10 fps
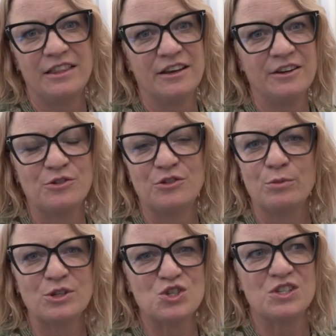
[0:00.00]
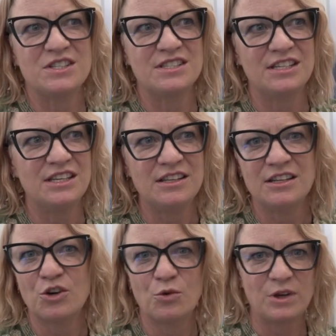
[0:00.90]
There's so much to see,
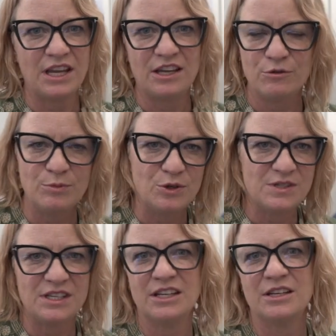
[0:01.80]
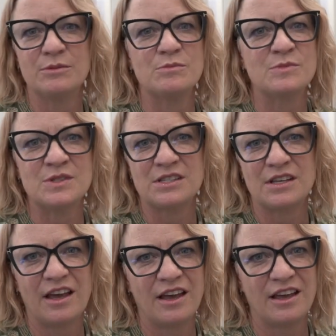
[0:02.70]
the creative museums,
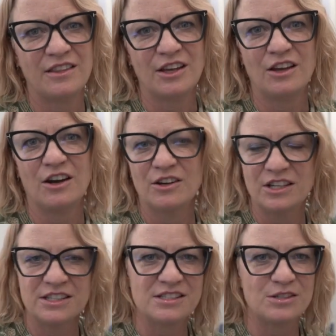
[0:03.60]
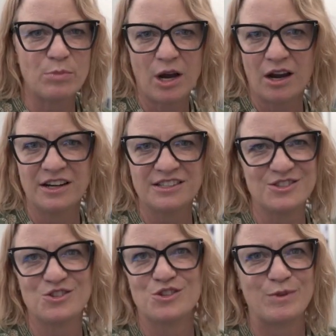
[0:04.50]
the gardens and parks.
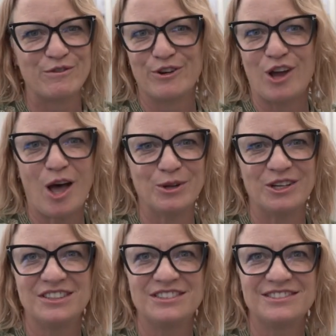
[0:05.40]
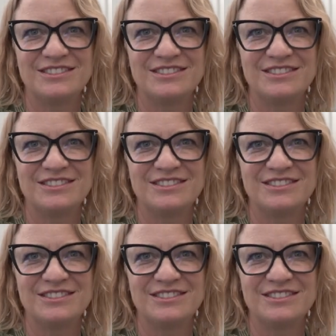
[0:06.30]
It's just been phenomenal.